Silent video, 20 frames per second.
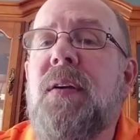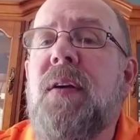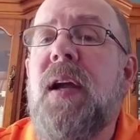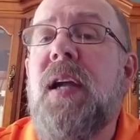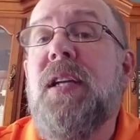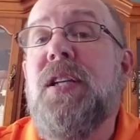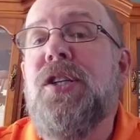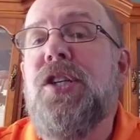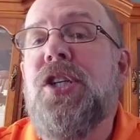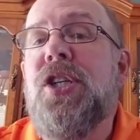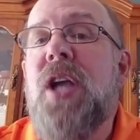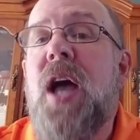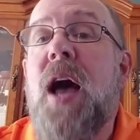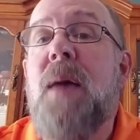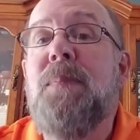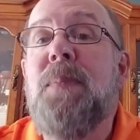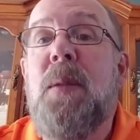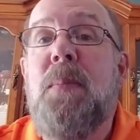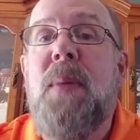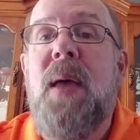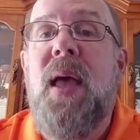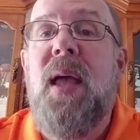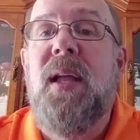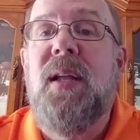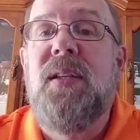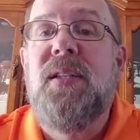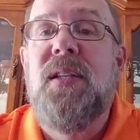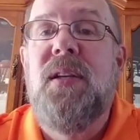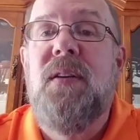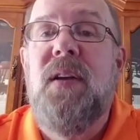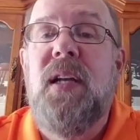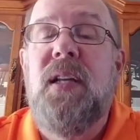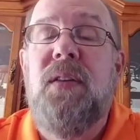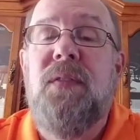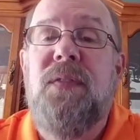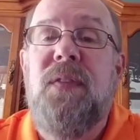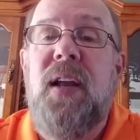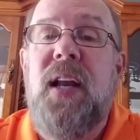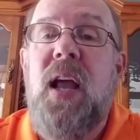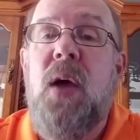all right, and shop the banks, all right, to
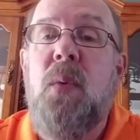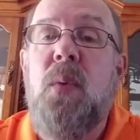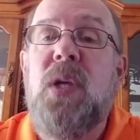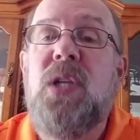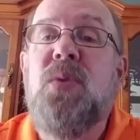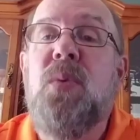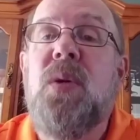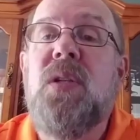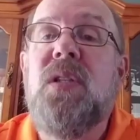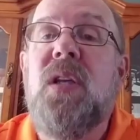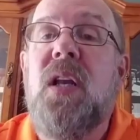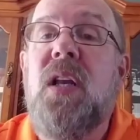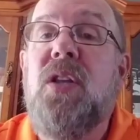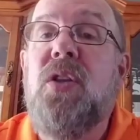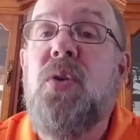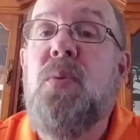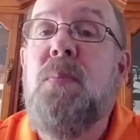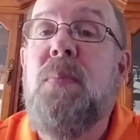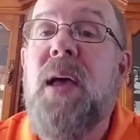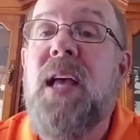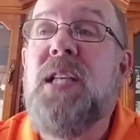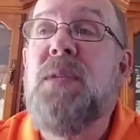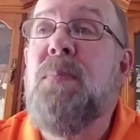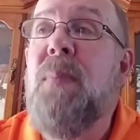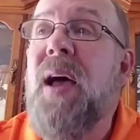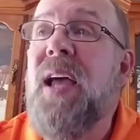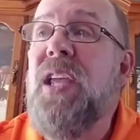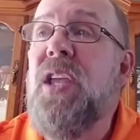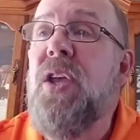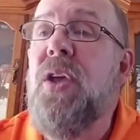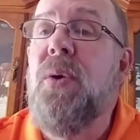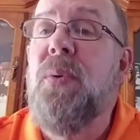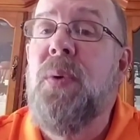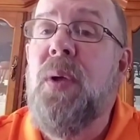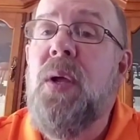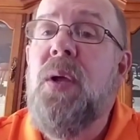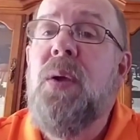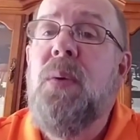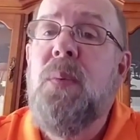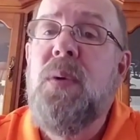find out which one's going to do best by
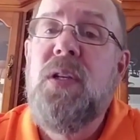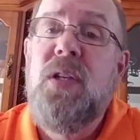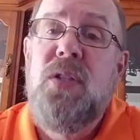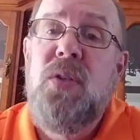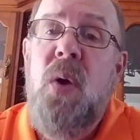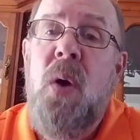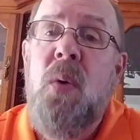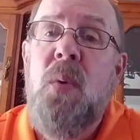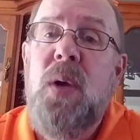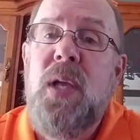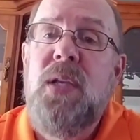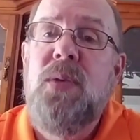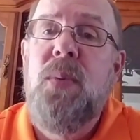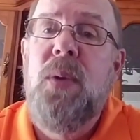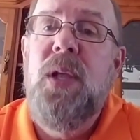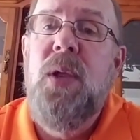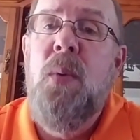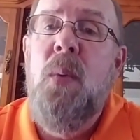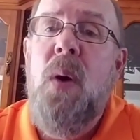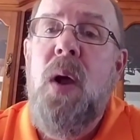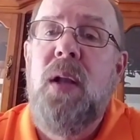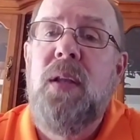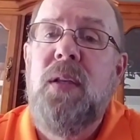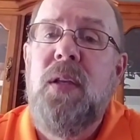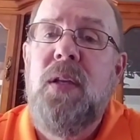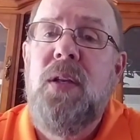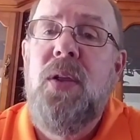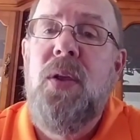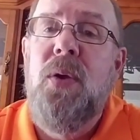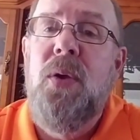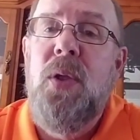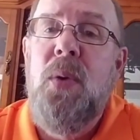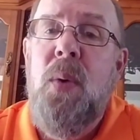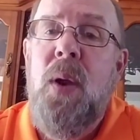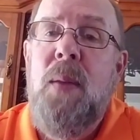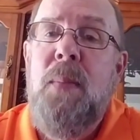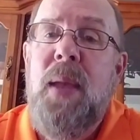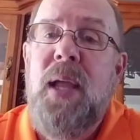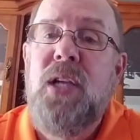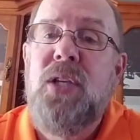you, which is always what you want to do. You
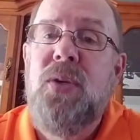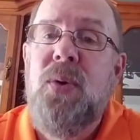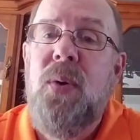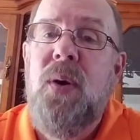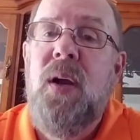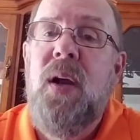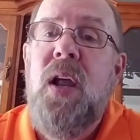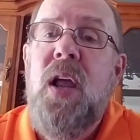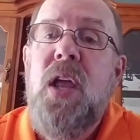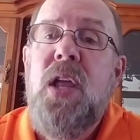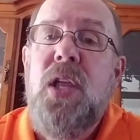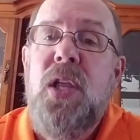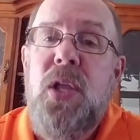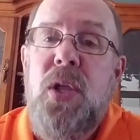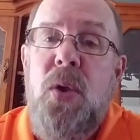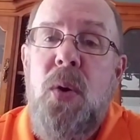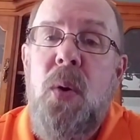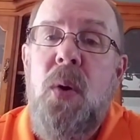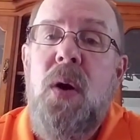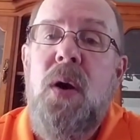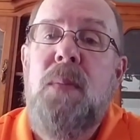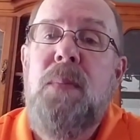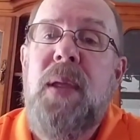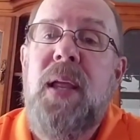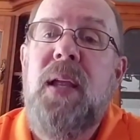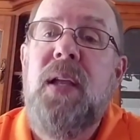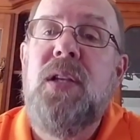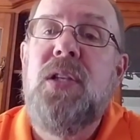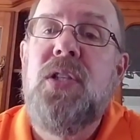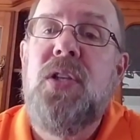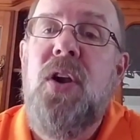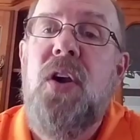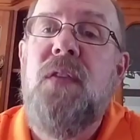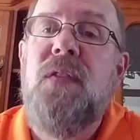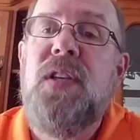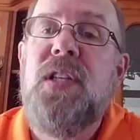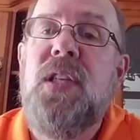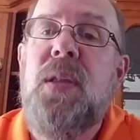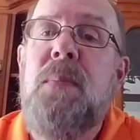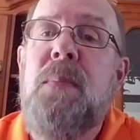want to make sure you're being
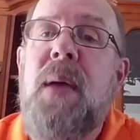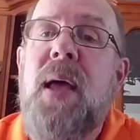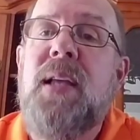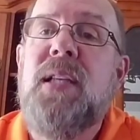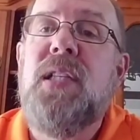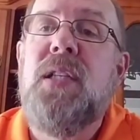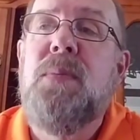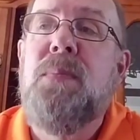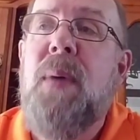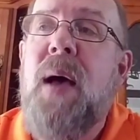serviced the best as